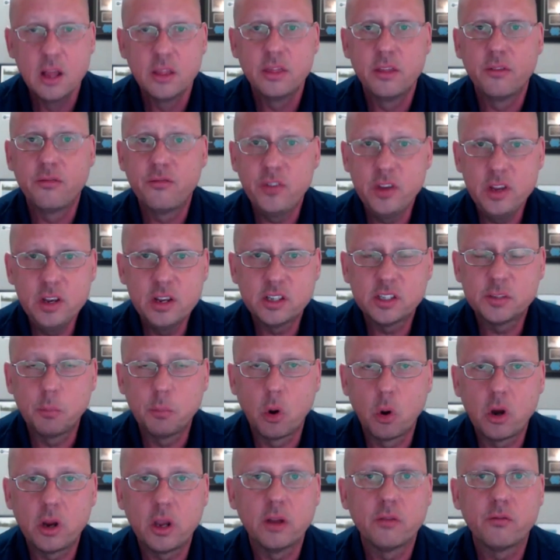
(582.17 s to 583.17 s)
the Phoenix
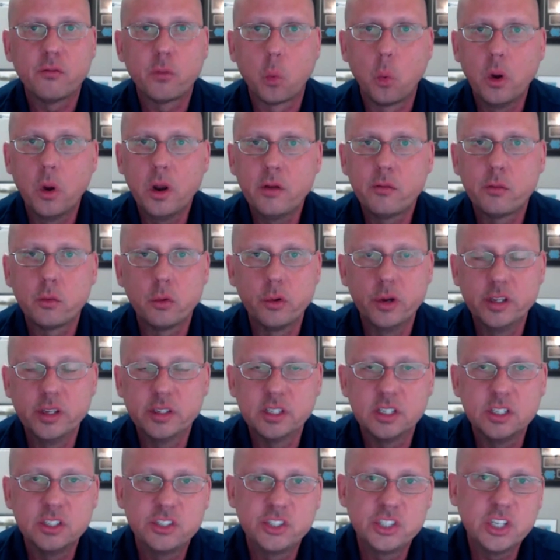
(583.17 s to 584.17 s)
market, for whatever
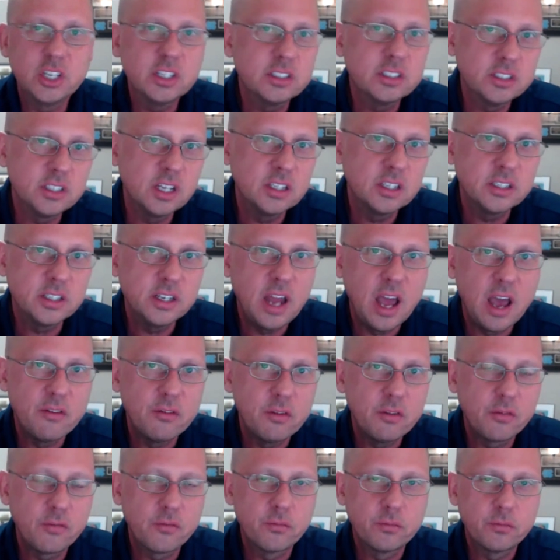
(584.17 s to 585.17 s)
reason, just doesn't
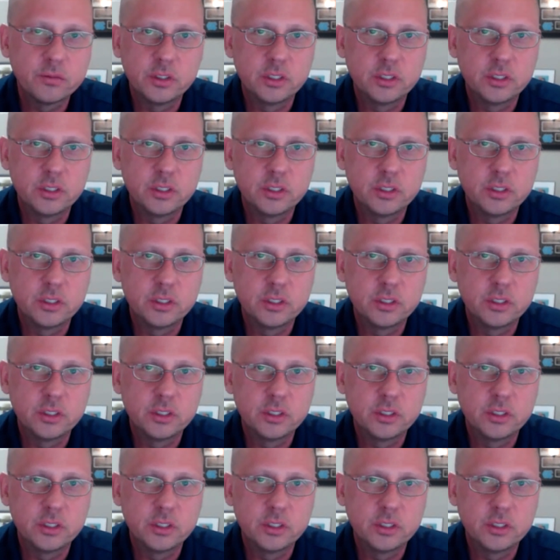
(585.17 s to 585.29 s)
have